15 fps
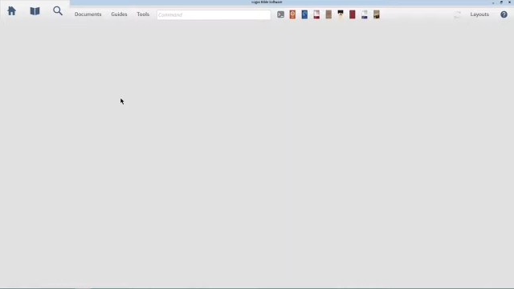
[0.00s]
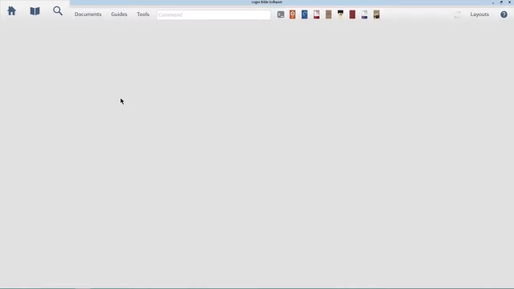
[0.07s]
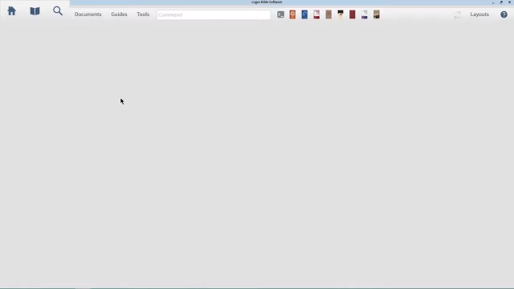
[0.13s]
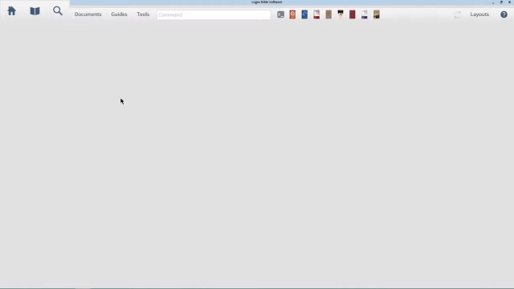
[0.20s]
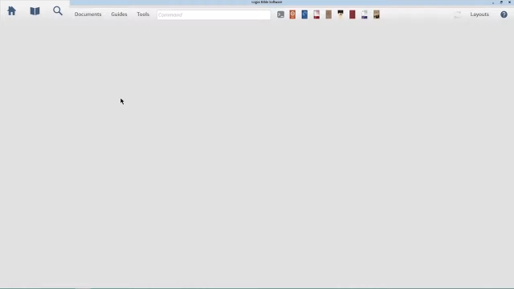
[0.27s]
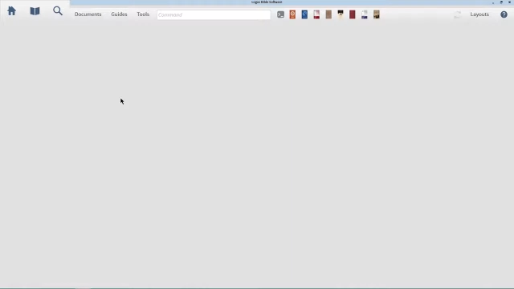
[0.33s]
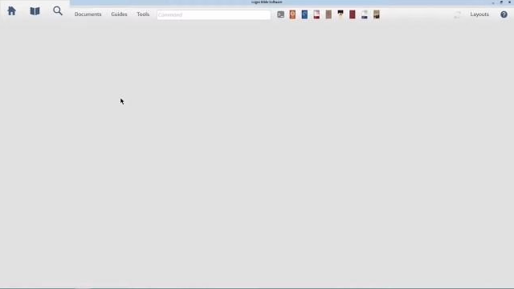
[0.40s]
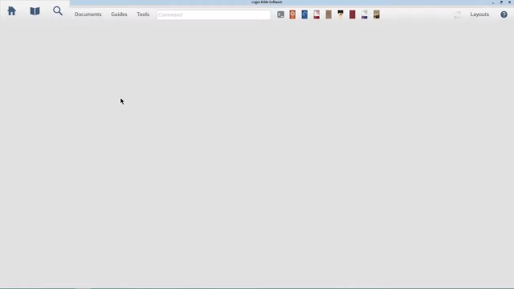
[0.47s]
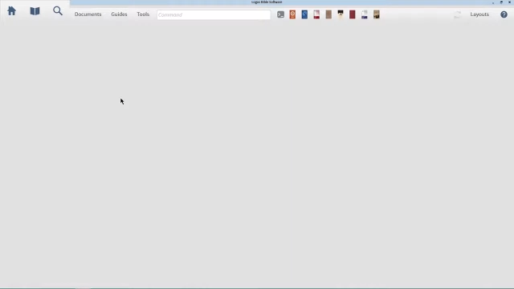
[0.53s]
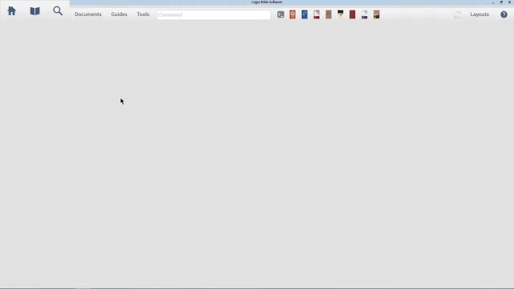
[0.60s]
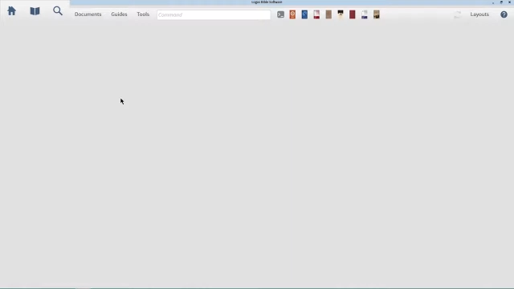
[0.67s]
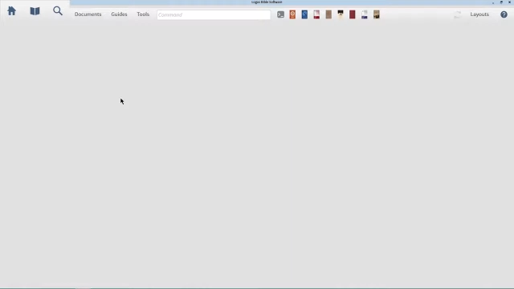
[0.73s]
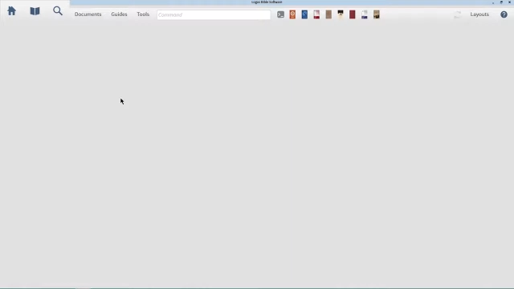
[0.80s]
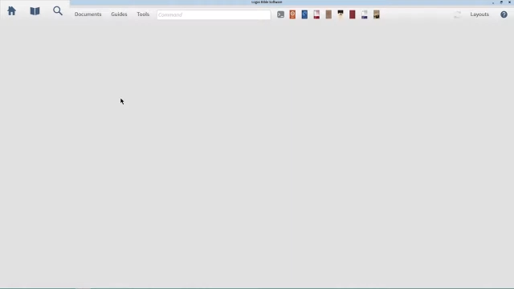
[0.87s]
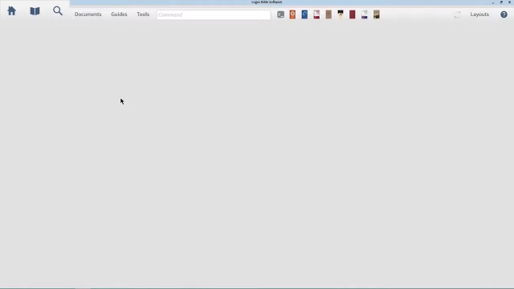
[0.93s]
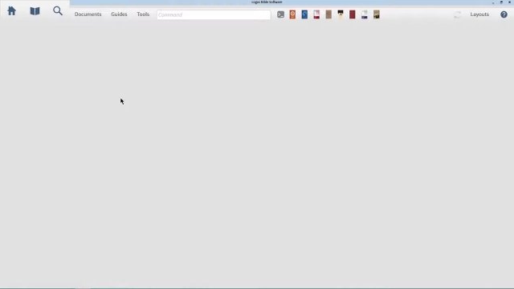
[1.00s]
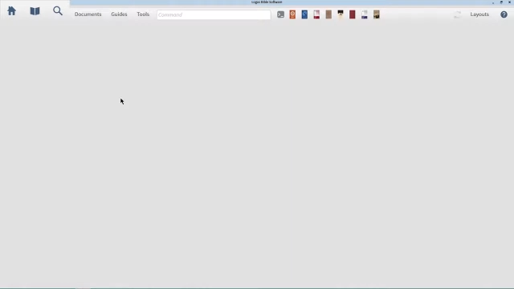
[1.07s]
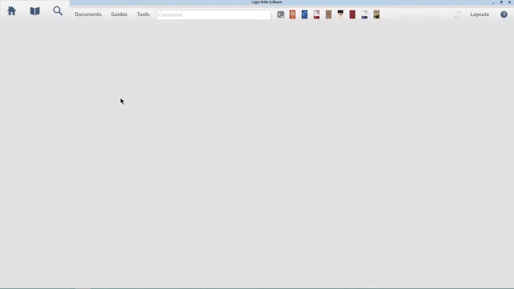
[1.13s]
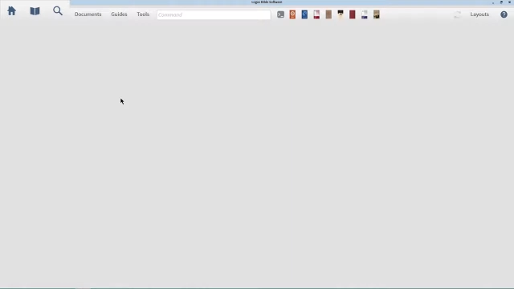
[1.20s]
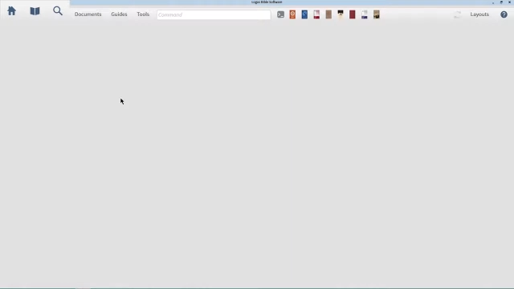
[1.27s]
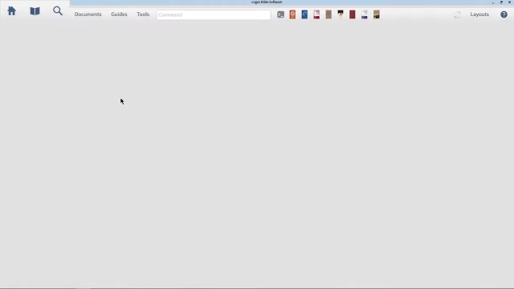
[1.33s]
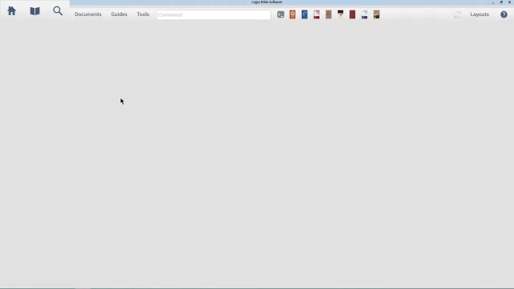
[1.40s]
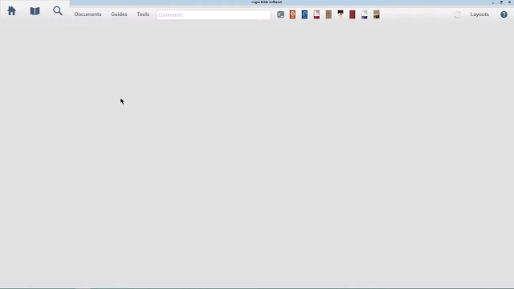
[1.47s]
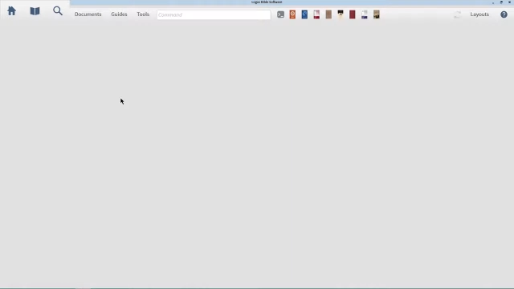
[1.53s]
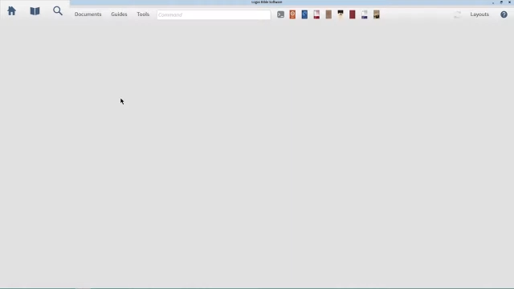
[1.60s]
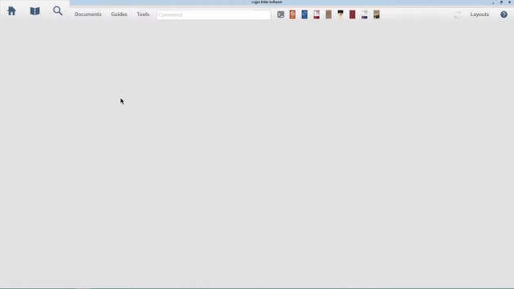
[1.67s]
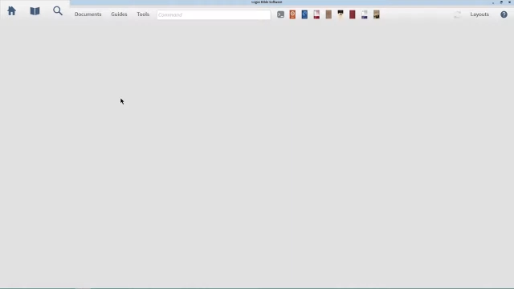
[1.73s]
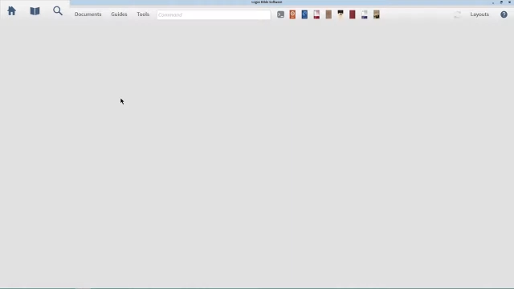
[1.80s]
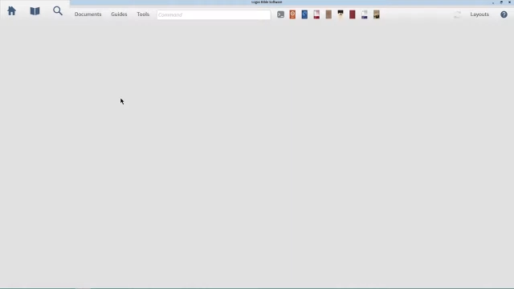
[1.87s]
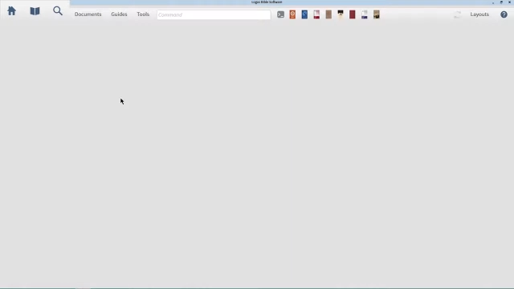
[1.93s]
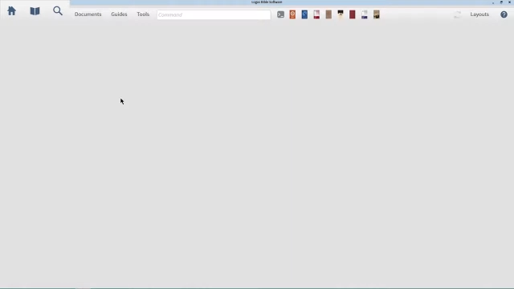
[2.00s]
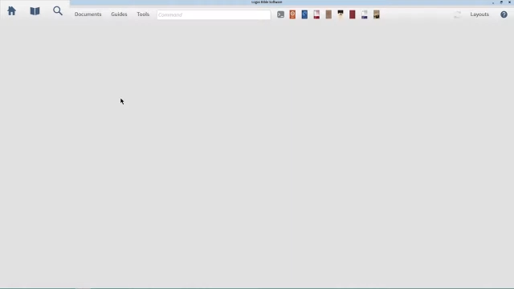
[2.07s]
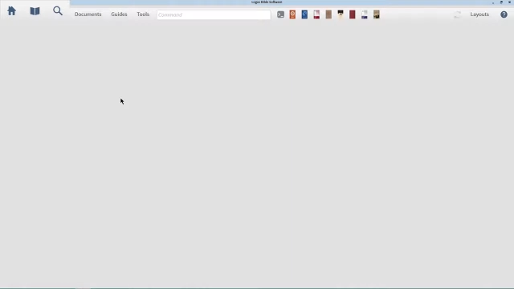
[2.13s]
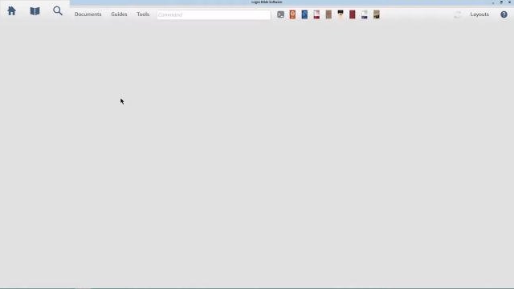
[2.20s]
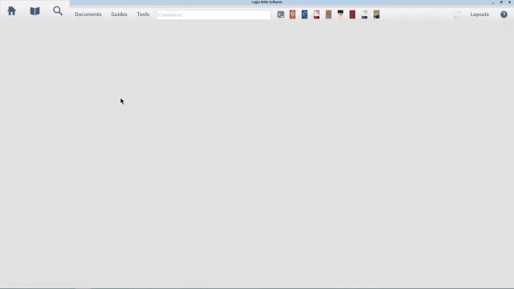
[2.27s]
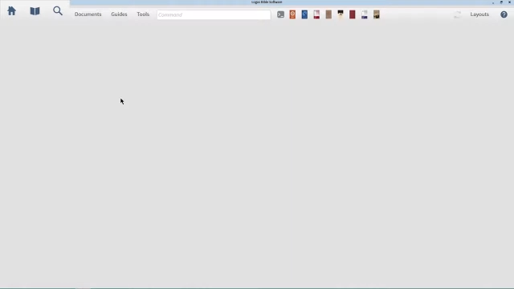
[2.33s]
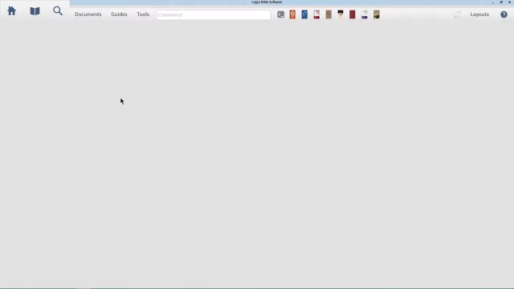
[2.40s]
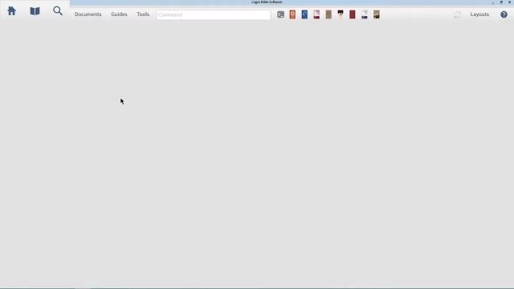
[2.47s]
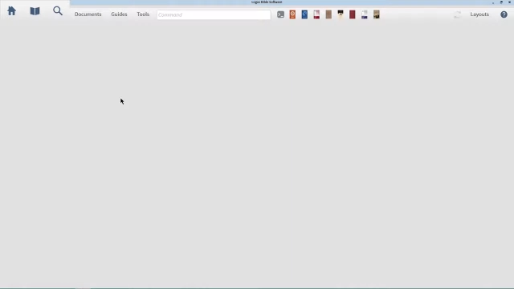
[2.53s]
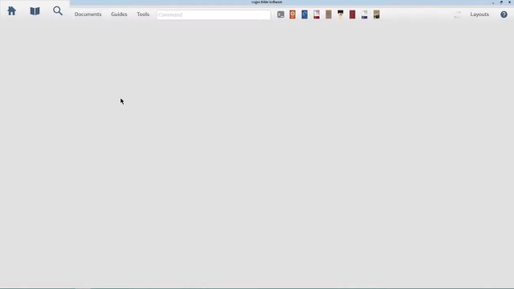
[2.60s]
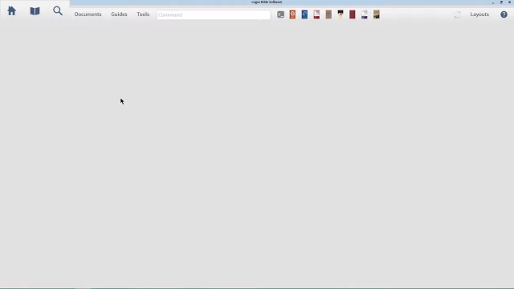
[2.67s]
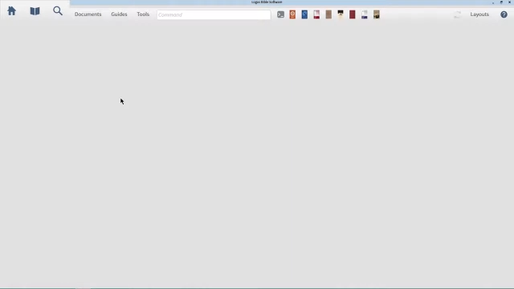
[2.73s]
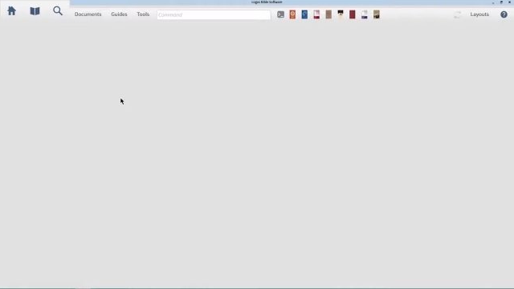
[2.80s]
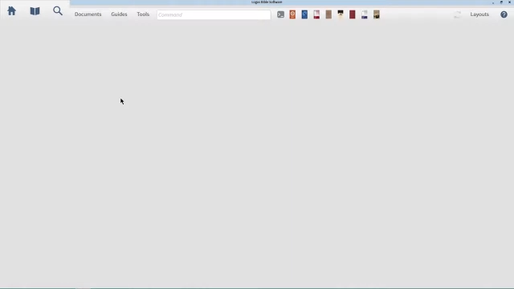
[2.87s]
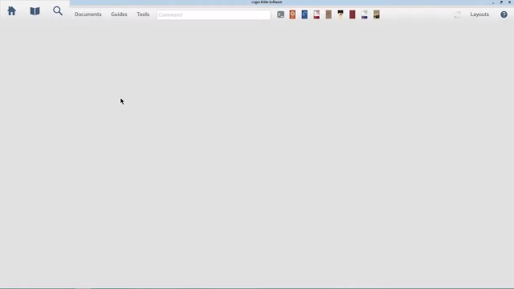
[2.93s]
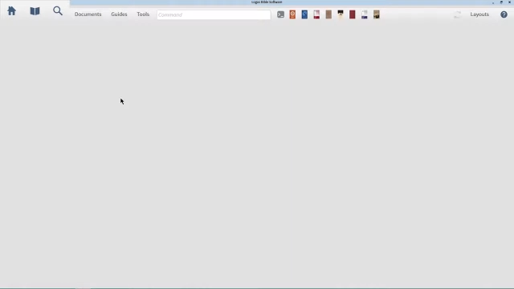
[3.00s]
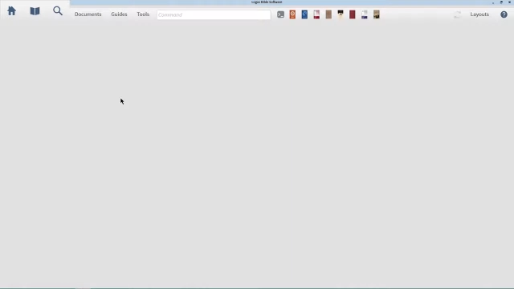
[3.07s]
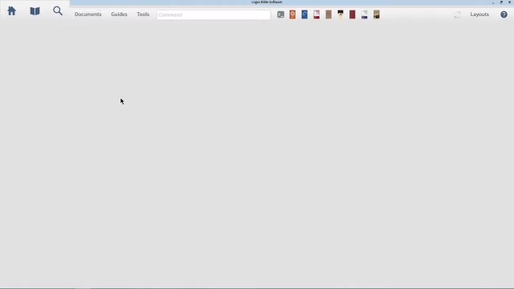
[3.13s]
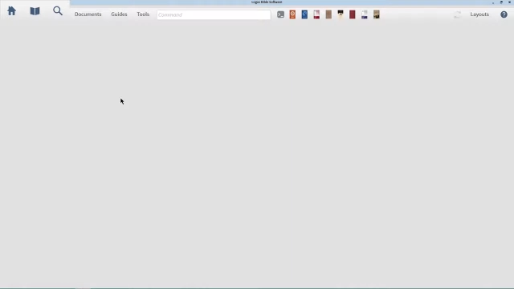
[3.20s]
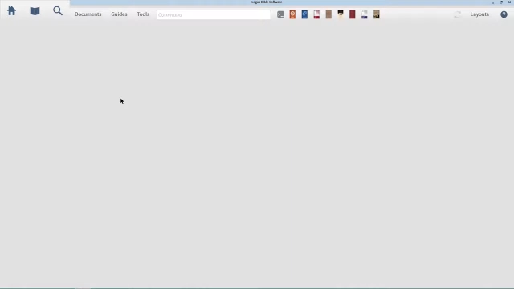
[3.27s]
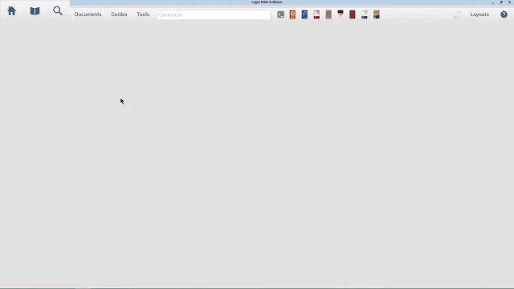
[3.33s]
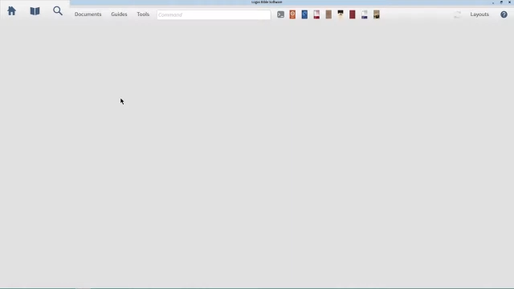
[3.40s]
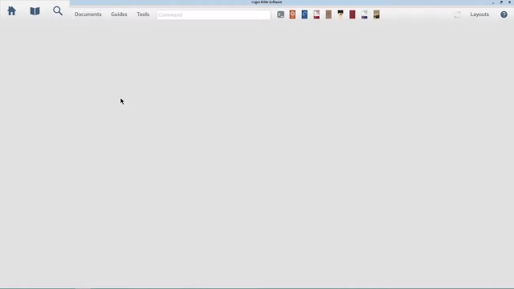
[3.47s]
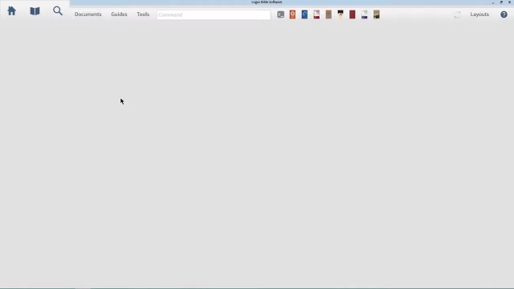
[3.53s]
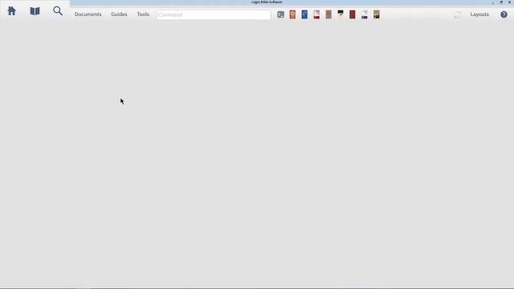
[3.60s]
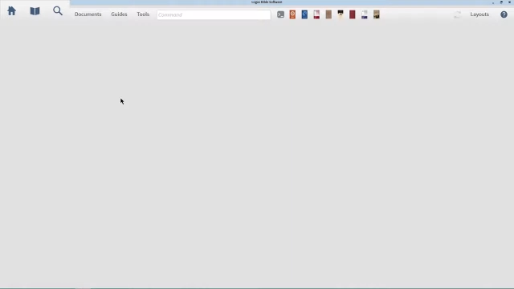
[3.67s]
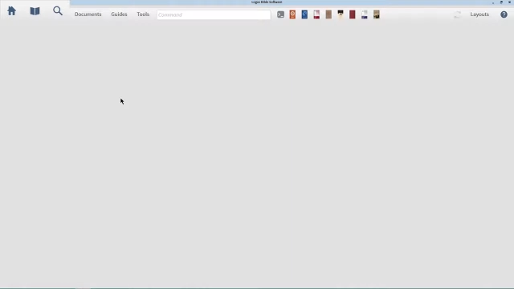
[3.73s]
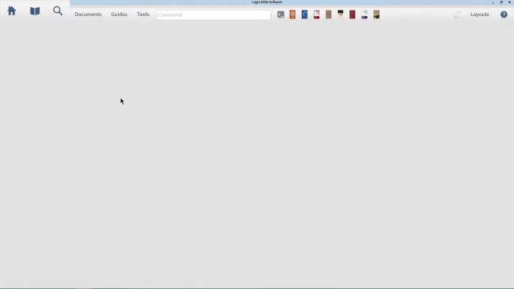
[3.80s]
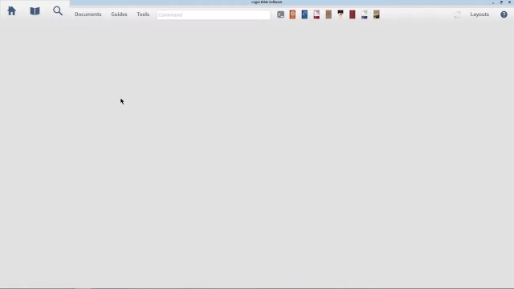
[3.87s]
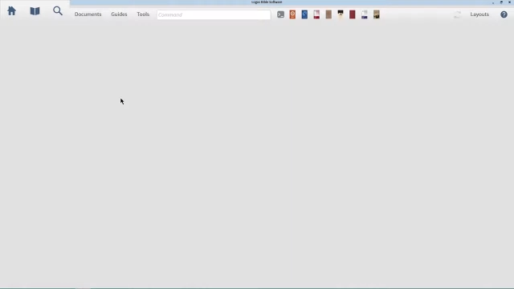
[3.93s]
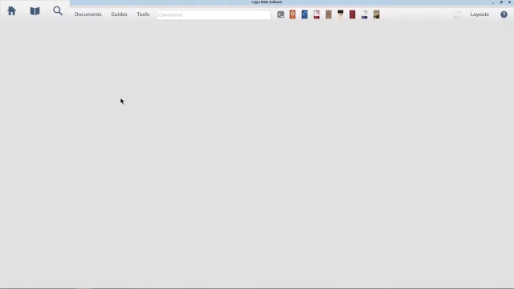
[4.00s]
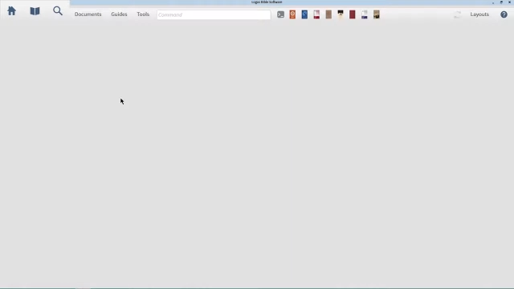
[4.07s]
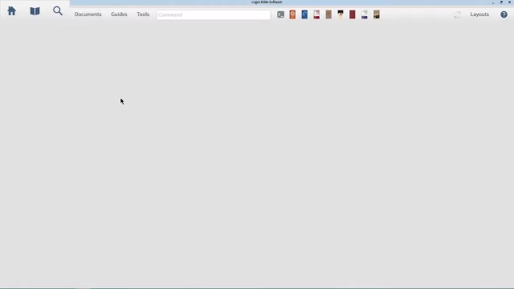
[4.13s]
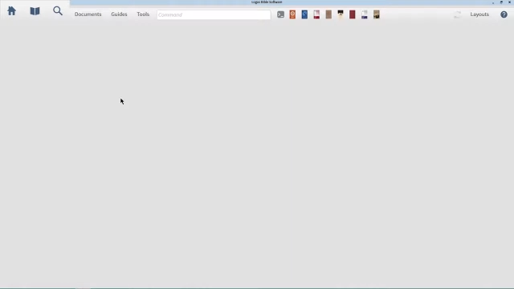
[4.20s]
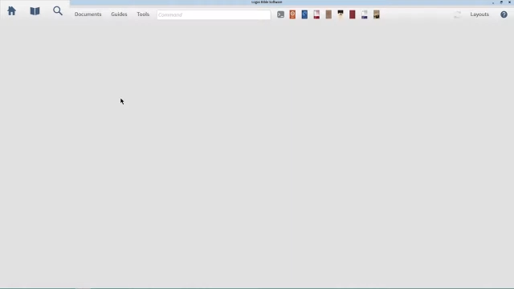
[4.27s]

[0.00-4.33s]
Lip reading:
(no speaker visible)